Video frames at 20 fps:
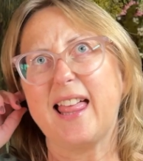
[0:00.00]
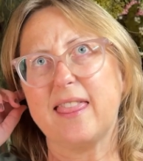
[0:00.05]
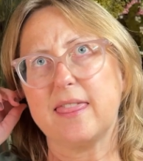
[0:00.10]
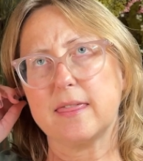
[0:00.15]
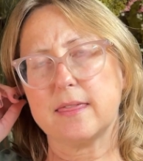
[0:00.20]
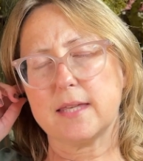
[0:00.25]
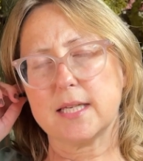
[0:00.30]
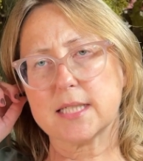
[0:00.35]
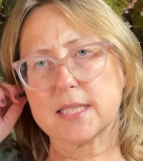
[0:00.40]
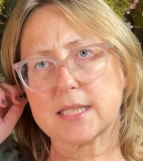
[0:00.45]

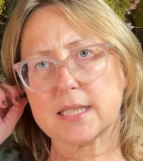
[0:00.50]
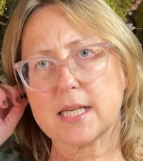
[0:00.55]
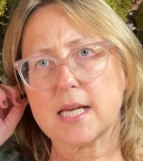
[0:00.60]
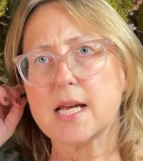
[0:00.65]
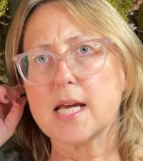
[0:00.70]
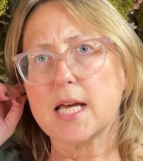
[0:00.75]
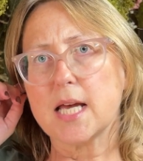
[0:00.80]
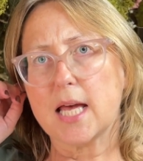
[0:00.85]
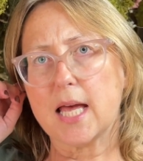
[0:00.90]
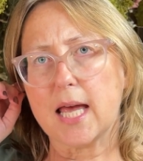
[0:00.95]
This
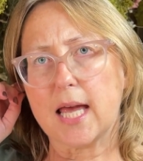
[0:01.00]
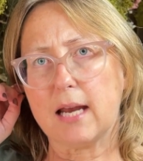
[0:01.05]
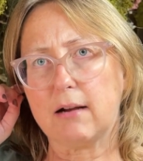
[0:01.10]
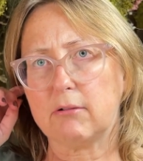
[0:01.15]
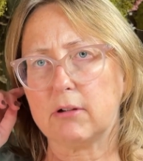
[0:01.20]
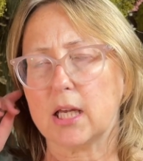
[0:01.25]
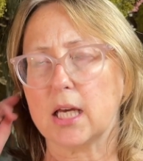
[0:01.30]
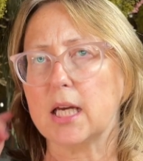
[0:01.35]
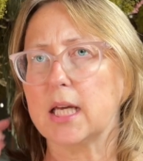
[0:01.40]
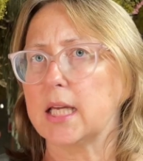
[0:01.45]

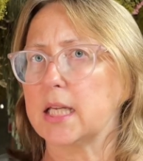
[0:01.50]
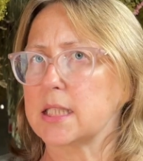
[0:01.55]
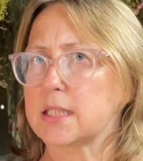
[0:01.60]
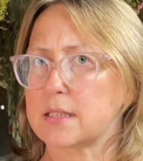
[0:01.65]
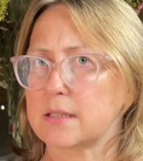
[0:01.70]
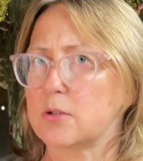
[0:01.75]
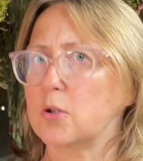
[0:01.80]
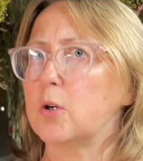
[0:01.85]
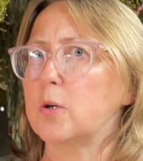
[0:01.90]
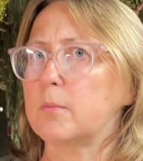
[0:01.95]
area is
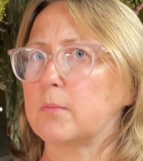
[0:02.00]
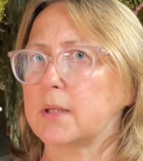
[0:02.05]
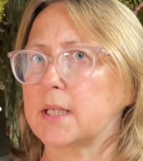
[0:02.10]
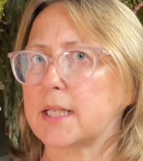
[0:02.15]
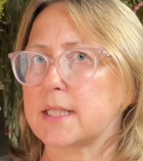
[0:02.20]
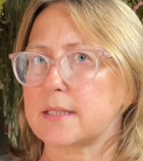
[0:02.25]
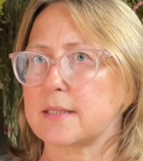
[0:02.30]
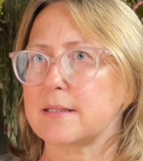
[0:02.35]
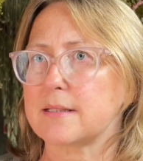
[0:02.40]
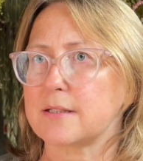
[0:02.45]
not
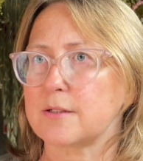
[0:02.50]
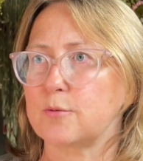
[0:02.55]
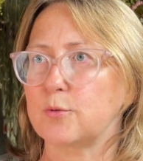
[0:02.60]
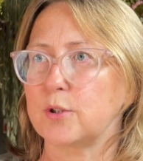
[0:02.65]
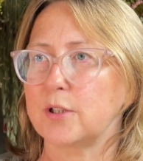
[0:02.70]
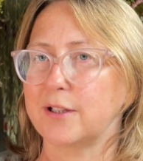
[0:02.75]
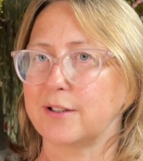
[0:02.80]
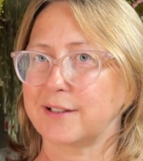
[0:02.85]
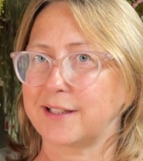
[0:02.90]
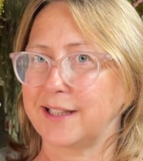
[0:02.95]
pleasant to
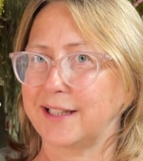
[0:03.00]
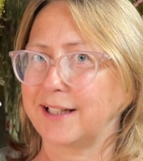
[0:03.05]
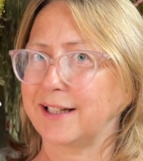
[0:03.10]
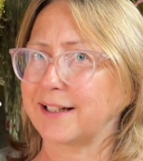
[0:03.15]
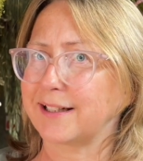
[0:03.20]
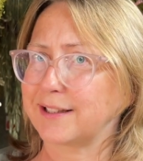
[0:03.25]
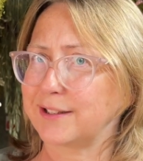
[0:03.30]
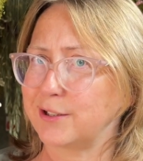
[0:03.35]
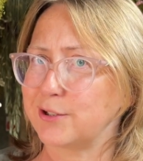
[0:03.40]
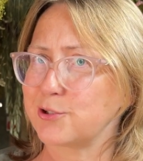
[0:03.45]
work in, I
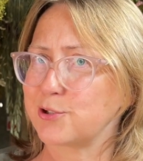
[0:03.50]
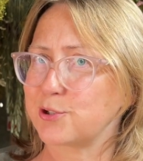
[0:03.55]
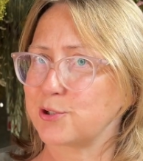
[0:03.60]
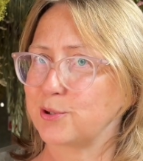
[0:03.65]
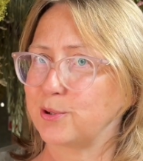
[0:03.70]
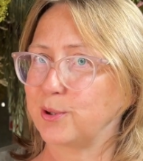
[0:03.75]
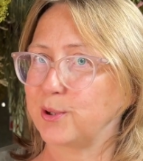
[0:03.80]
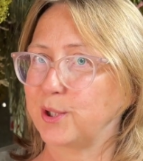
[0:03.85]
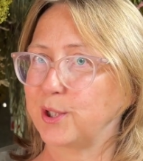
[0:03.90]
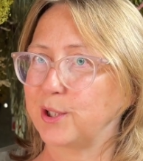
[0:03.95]
can assure
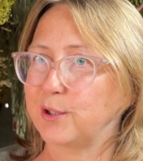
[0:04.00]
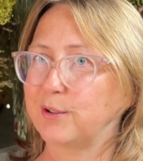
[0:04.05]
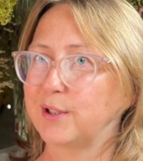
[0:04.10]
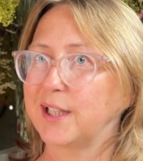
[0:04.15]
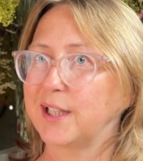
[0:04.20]
you,